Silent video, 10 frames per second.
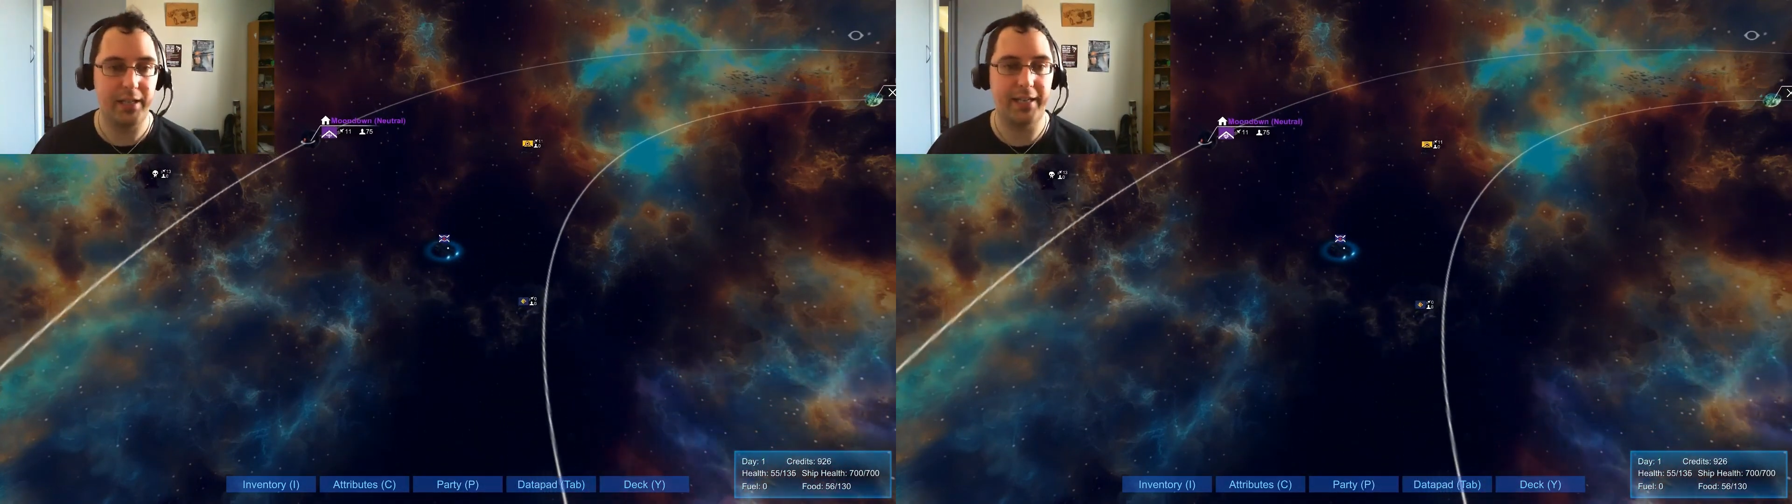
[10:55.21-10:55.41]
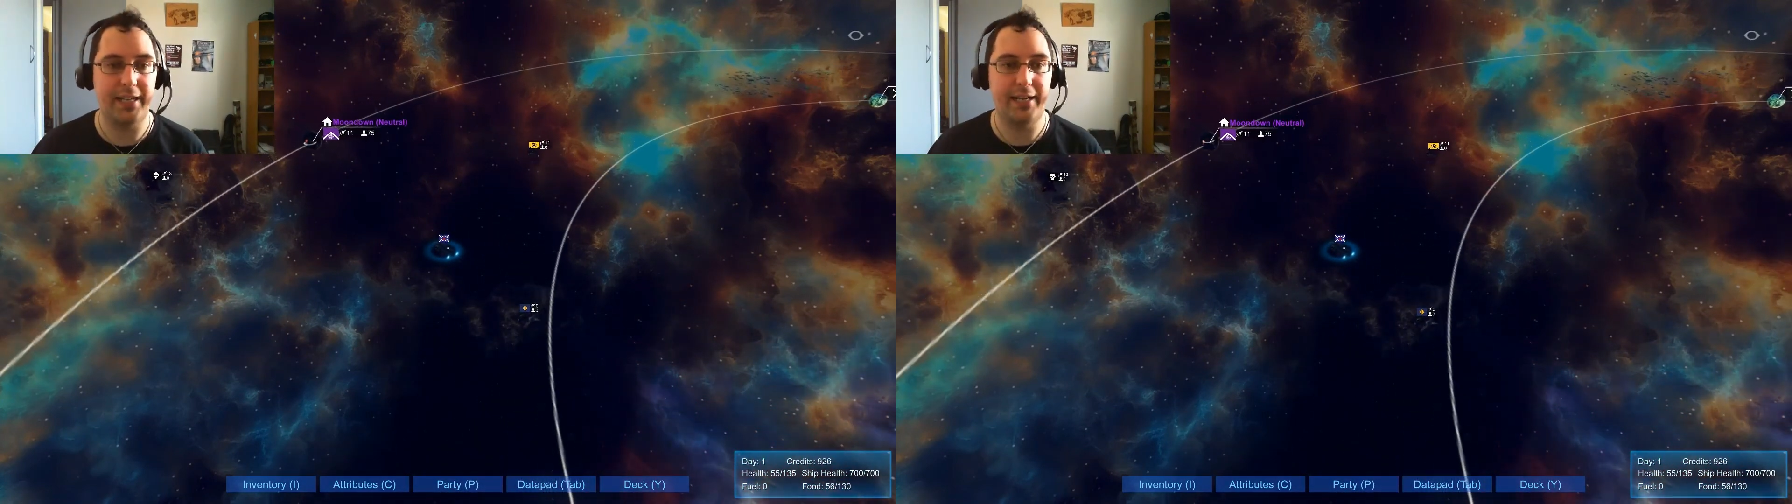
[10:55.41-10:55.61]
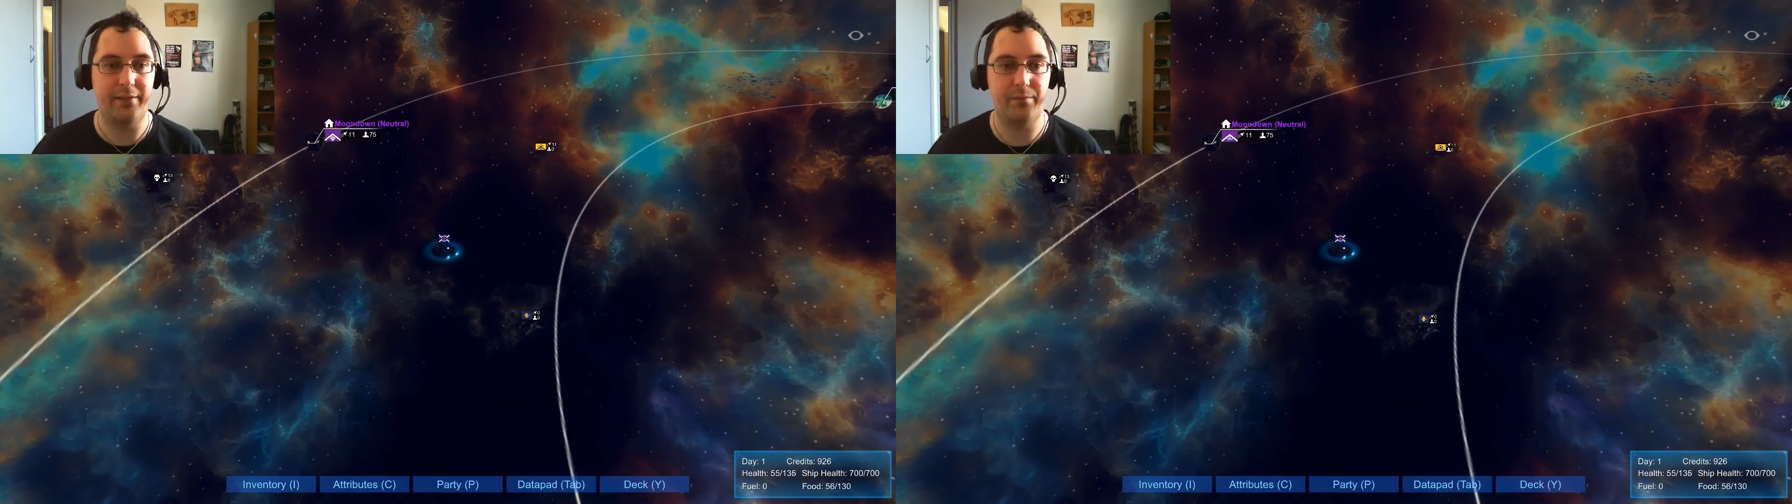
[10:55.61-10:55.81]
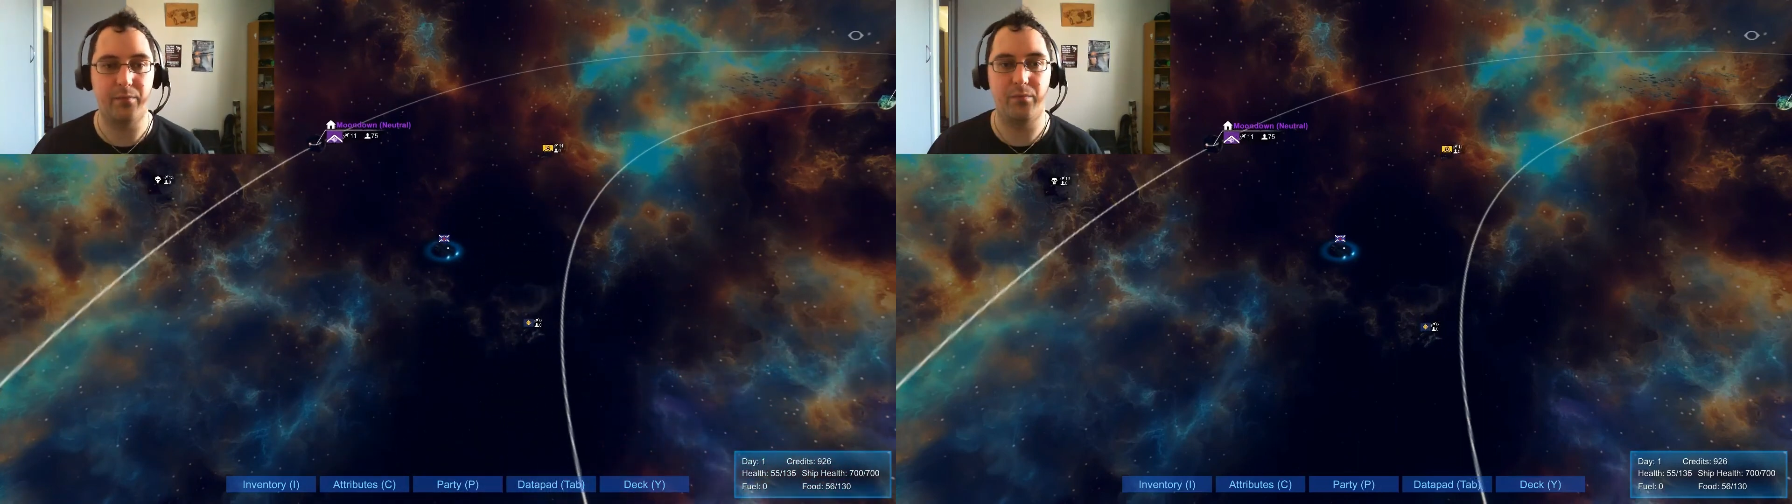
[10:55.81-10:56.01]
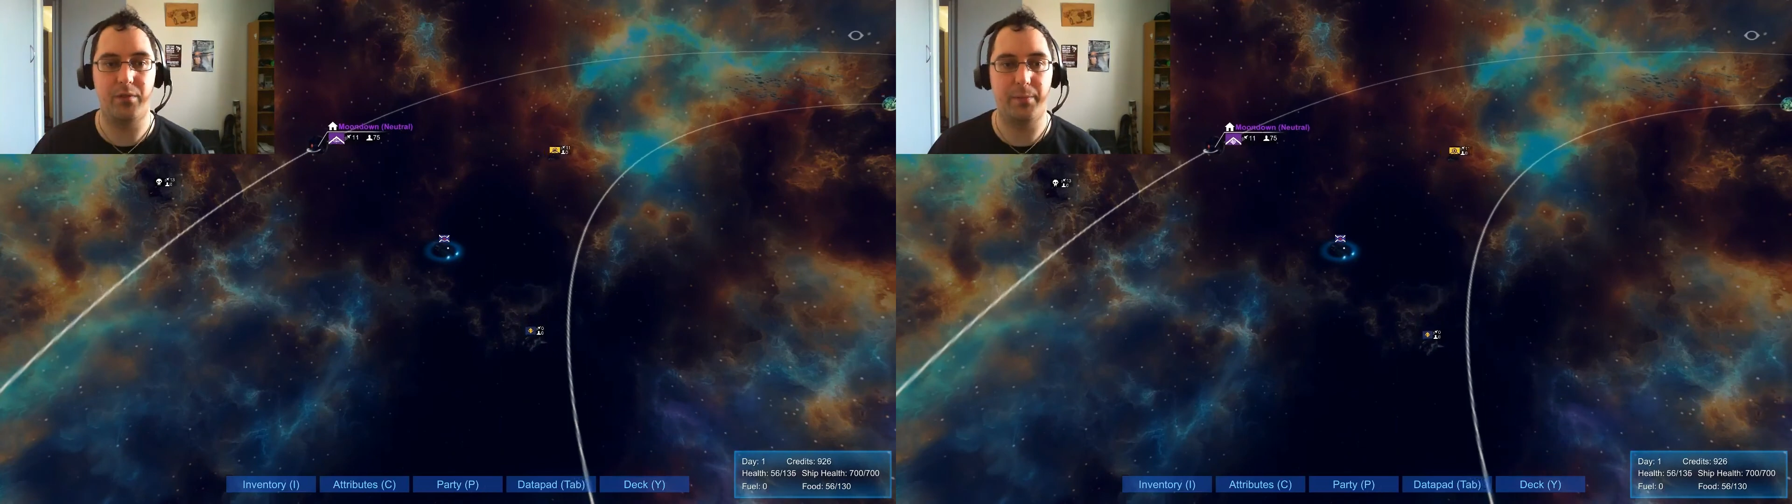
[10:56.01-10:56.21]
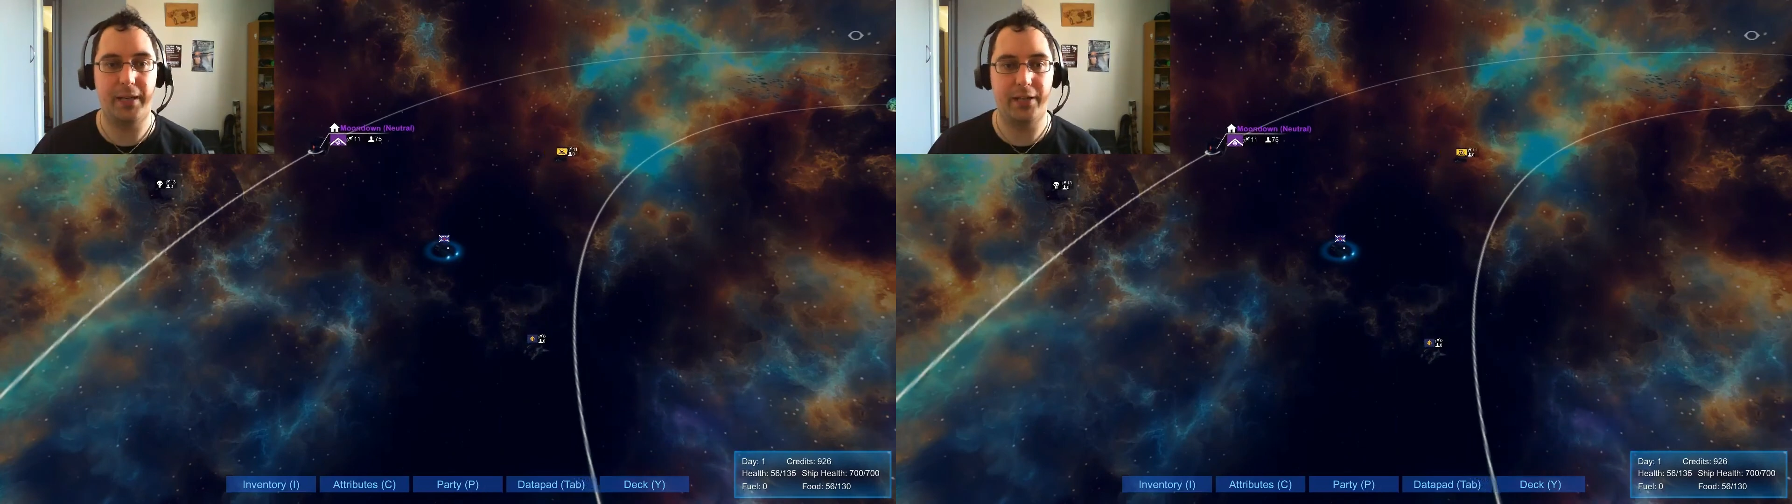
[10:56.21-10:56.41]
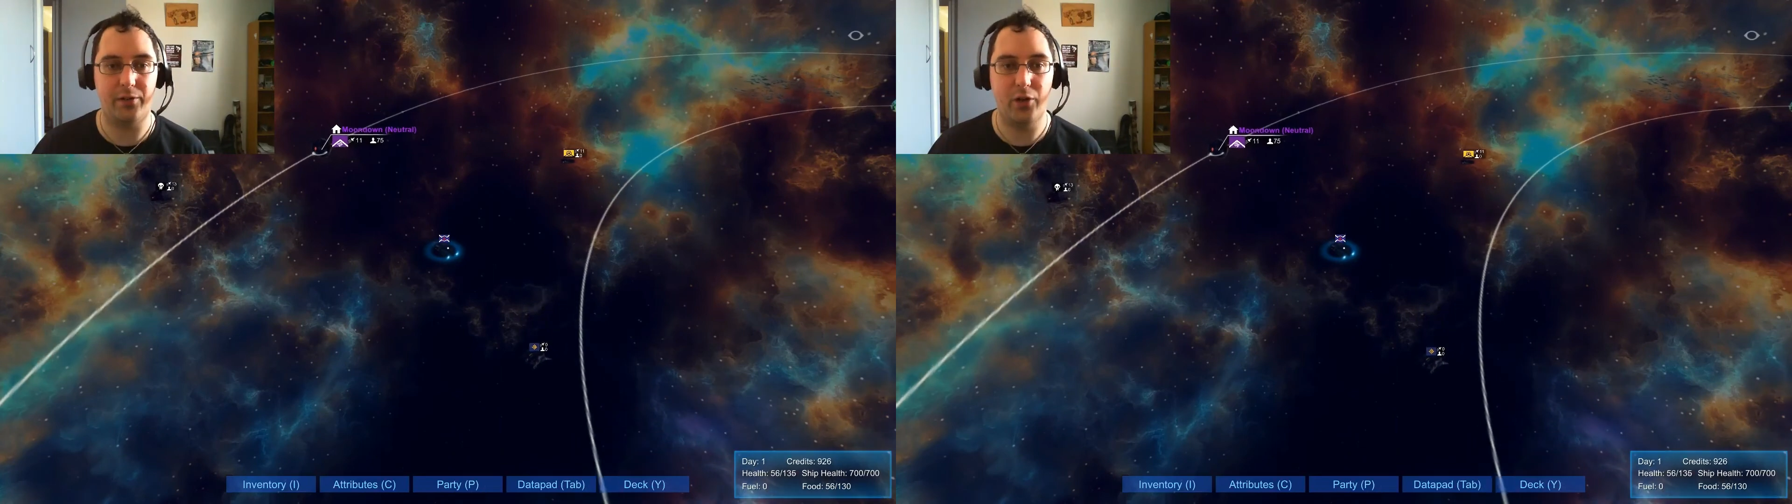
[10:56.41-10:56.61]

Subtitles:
And again, depending